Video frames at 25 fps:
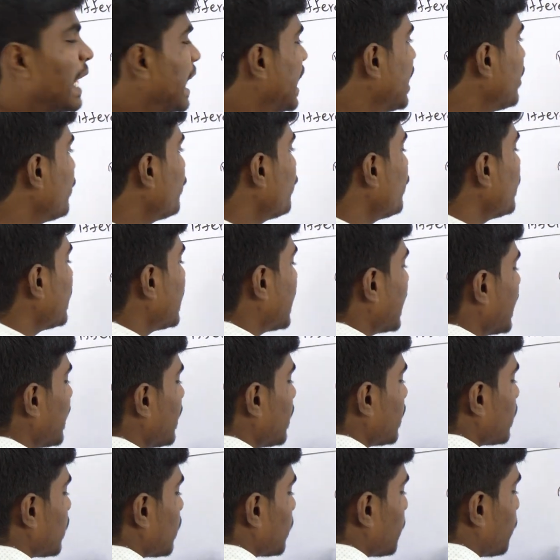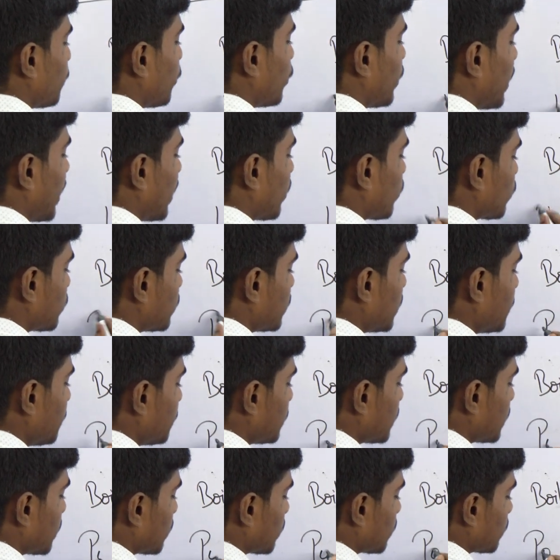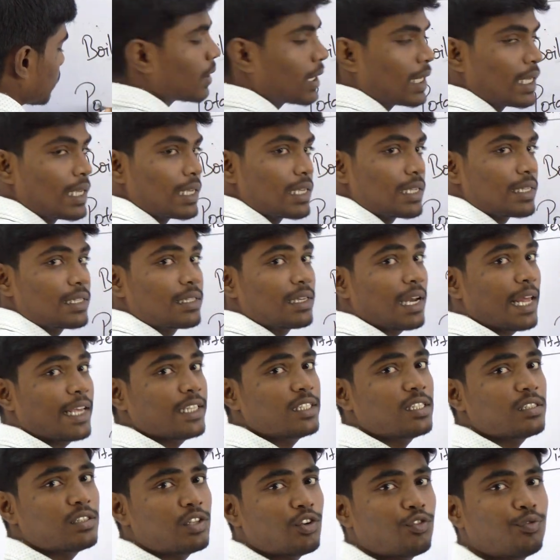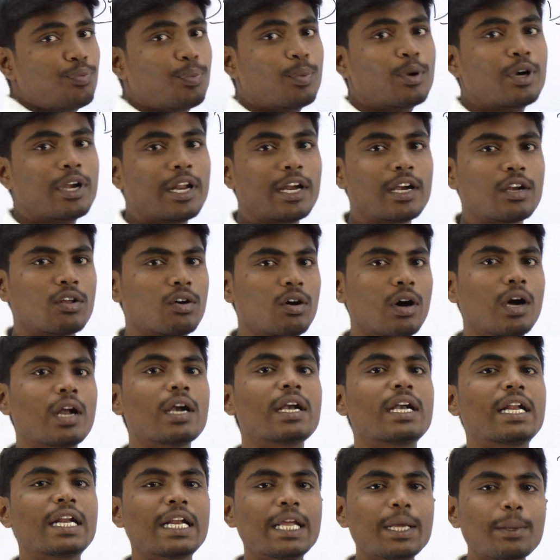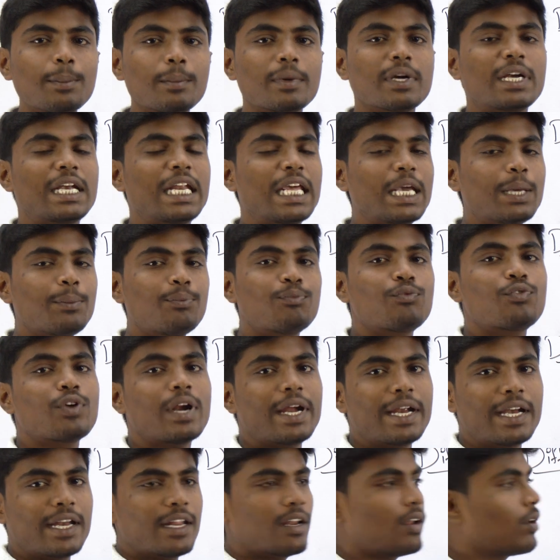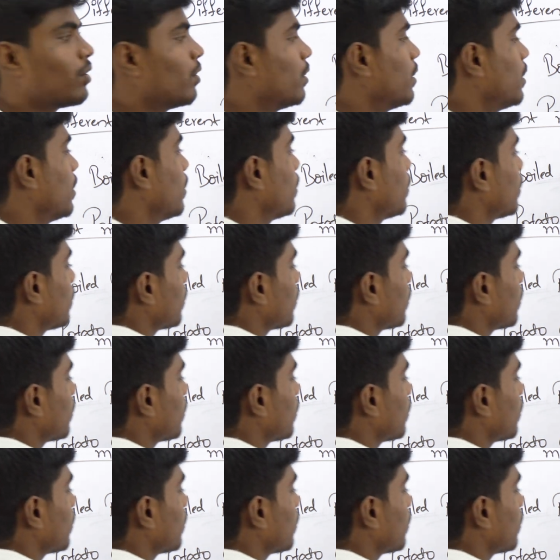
If we take potato chips, slices of potato are deep fried in oil.